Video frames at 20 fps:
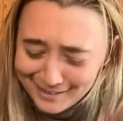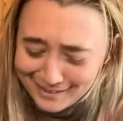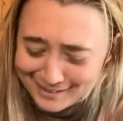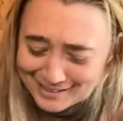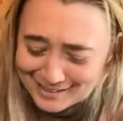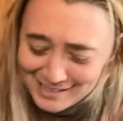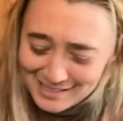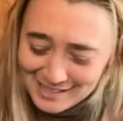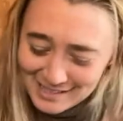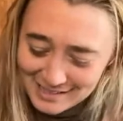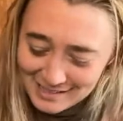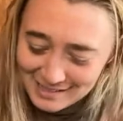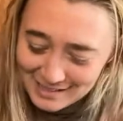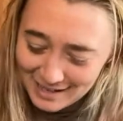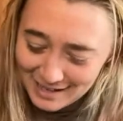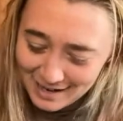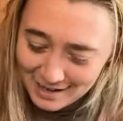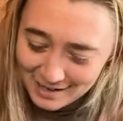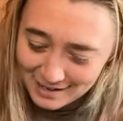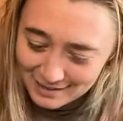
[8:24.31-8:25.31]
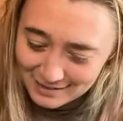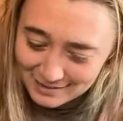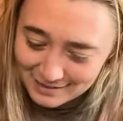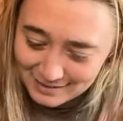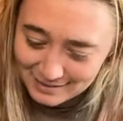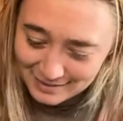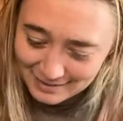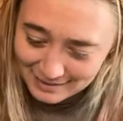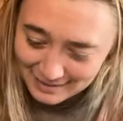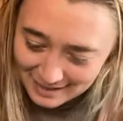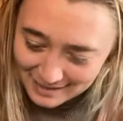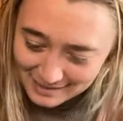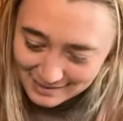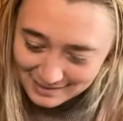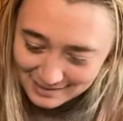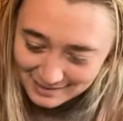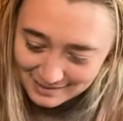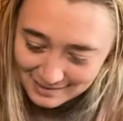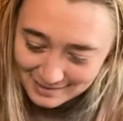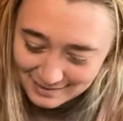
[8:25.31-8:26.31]
This is, yeah,
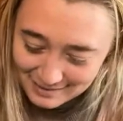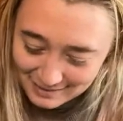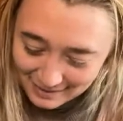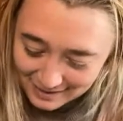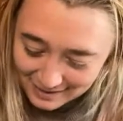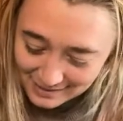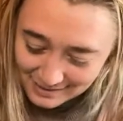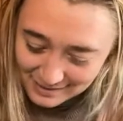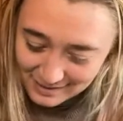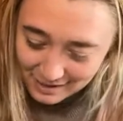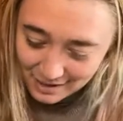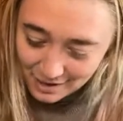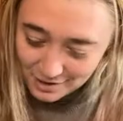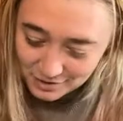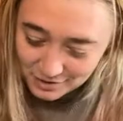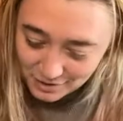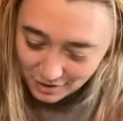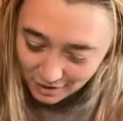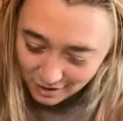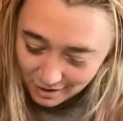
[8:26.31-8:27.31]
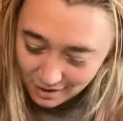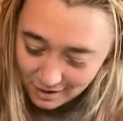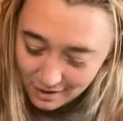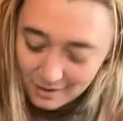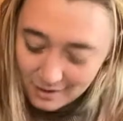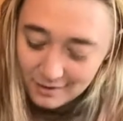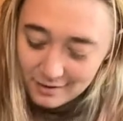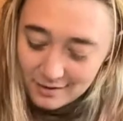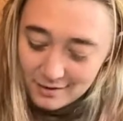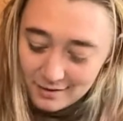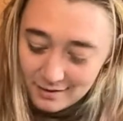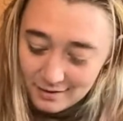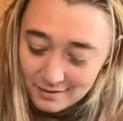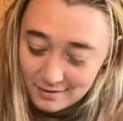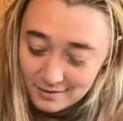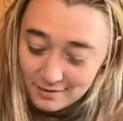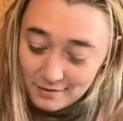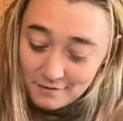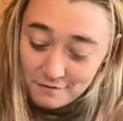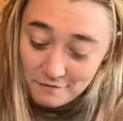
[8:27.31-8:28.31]
yes, they got dog,
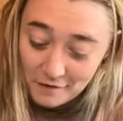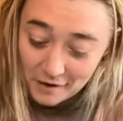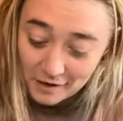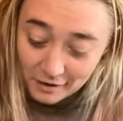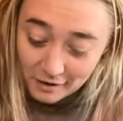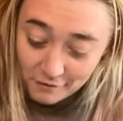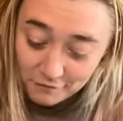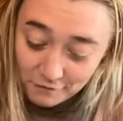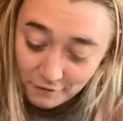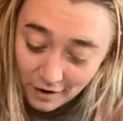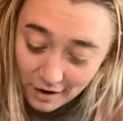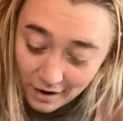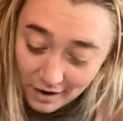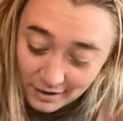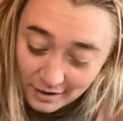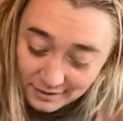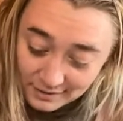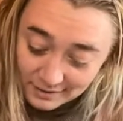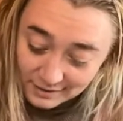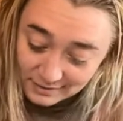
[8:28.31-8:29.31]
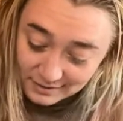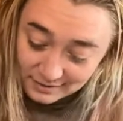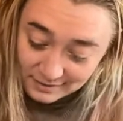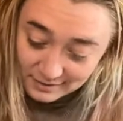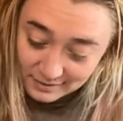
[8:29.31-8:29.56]
fennec fox.